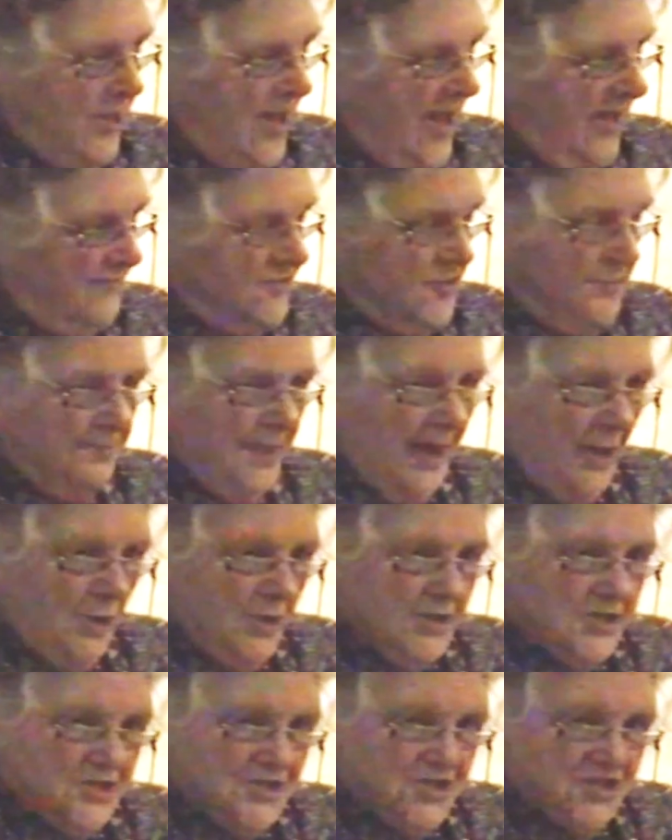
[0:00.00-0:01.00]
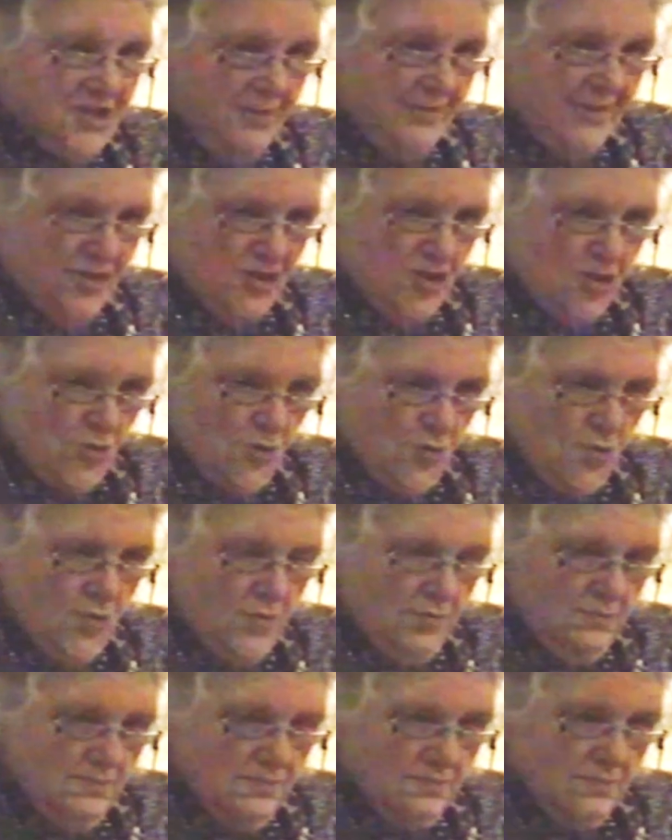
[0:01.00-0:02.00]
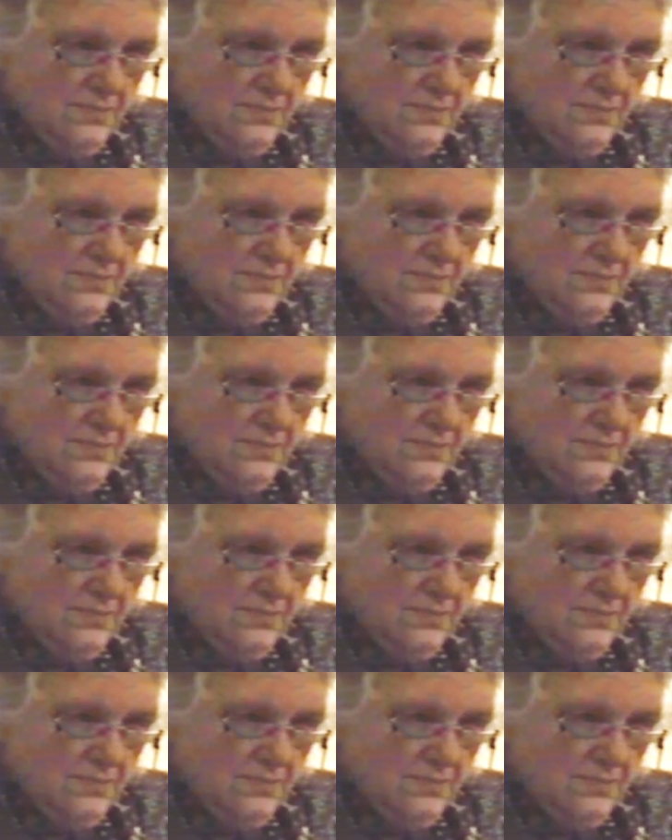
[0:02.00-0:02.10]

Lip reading: We have the power to summon you,